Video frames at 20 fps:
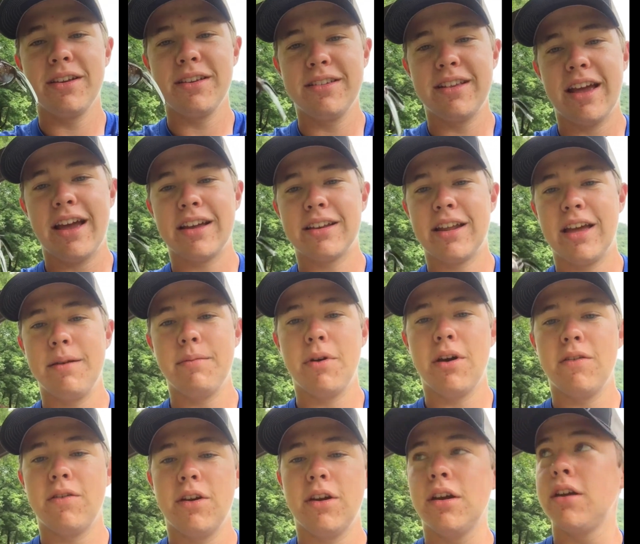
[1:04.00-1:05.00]
exact name
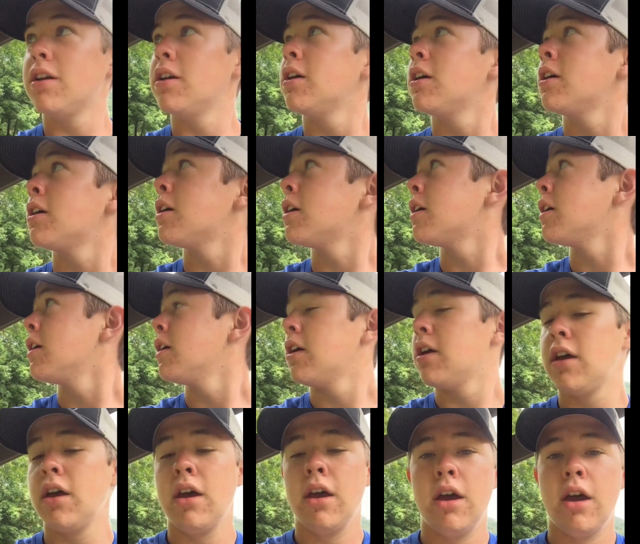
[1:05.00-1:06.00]
of it.
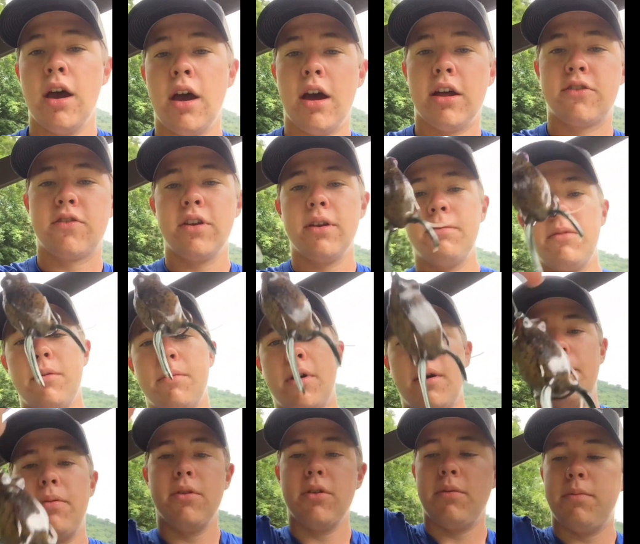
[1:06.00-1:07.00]
I trimmed him
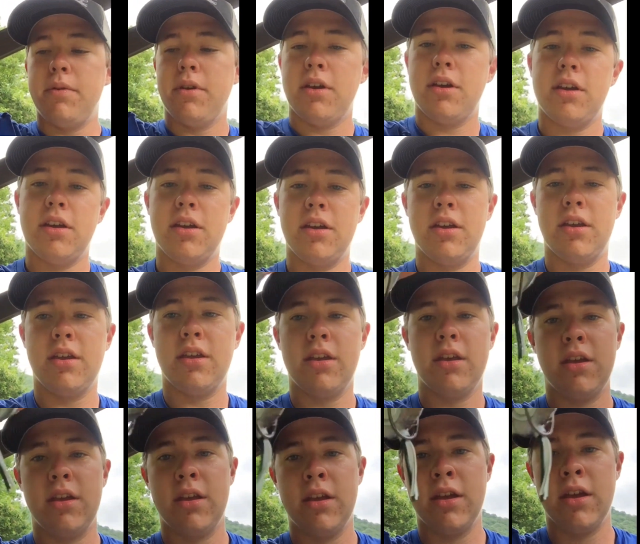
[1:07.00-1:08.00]
up a little bit,
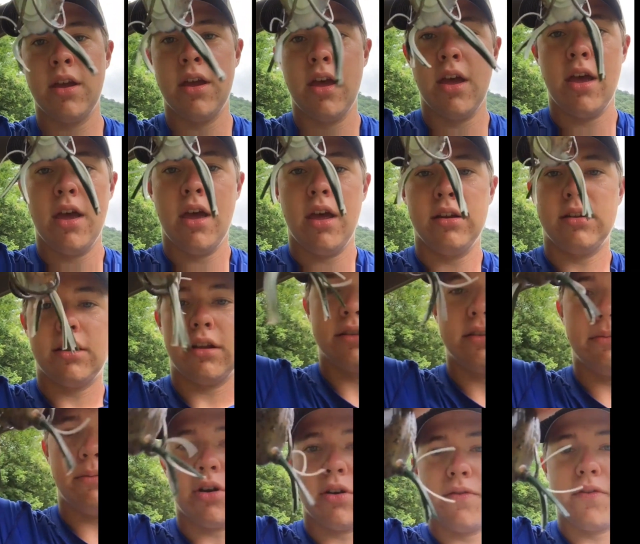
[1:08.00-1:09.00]
done
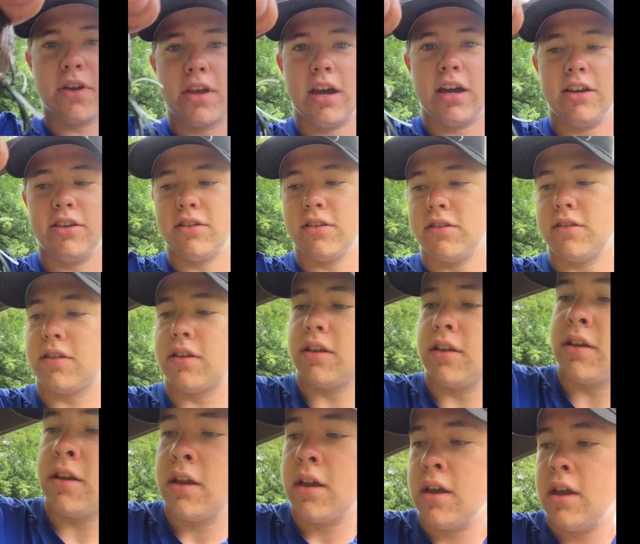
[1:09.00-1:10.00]
some modifications
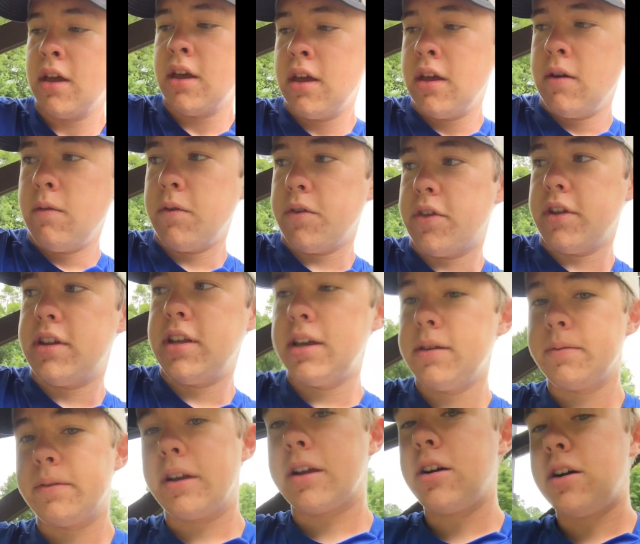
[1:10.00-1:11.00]
with the
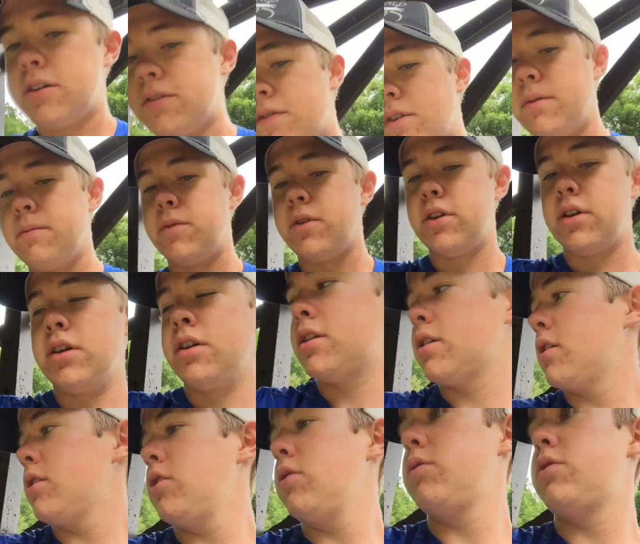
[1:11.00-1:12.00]
tips I got from the
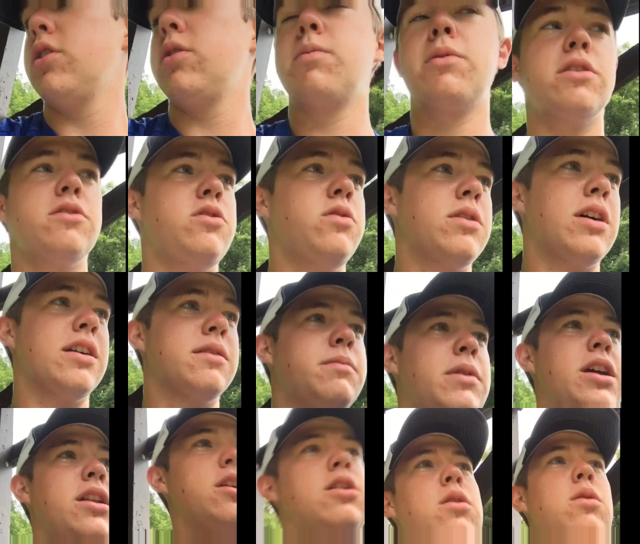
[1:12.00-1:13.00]
YouTuber, as you guys
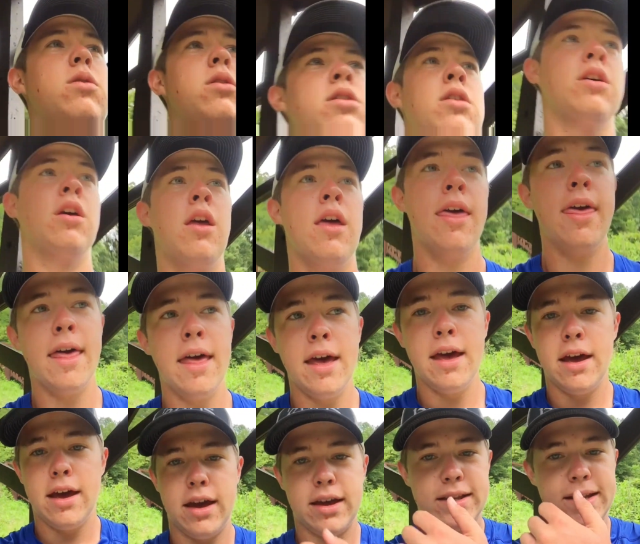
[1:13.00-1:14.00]
may know,
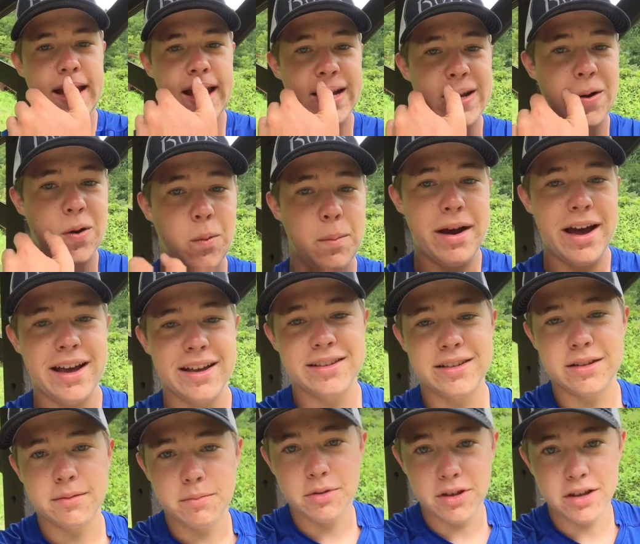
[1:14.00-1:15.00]
as Tactical
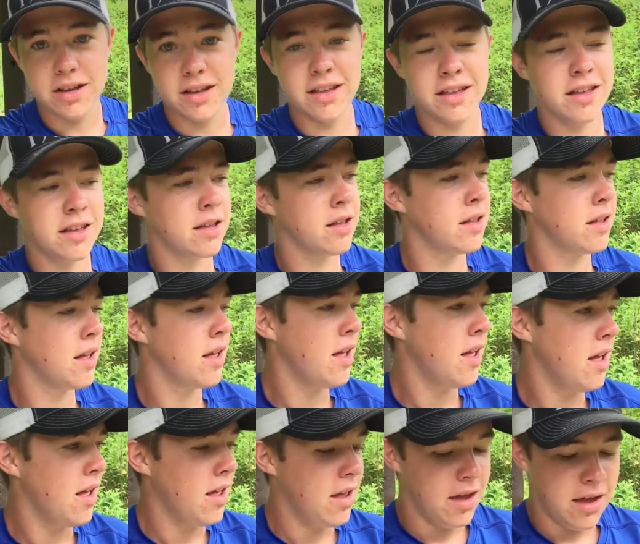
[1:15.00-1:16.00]
Bassin. but
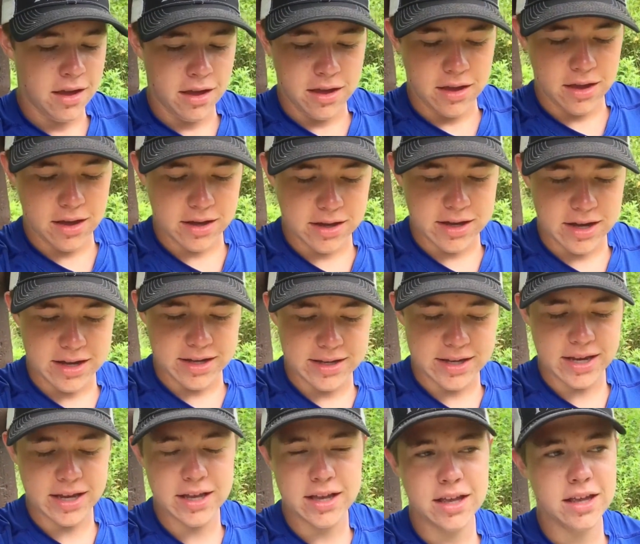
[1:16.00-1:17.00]
yeah,
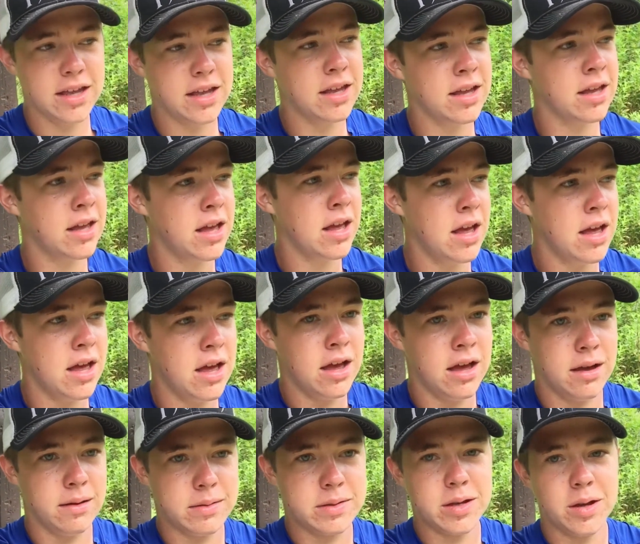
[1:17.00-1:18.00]
guys,
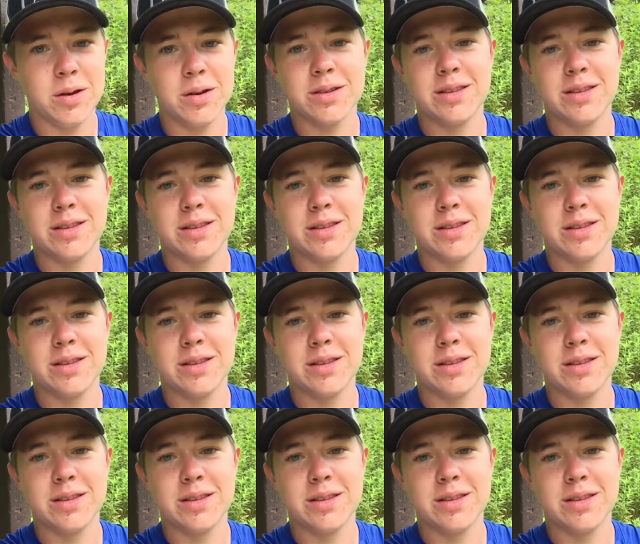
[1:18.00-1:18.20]
I'm so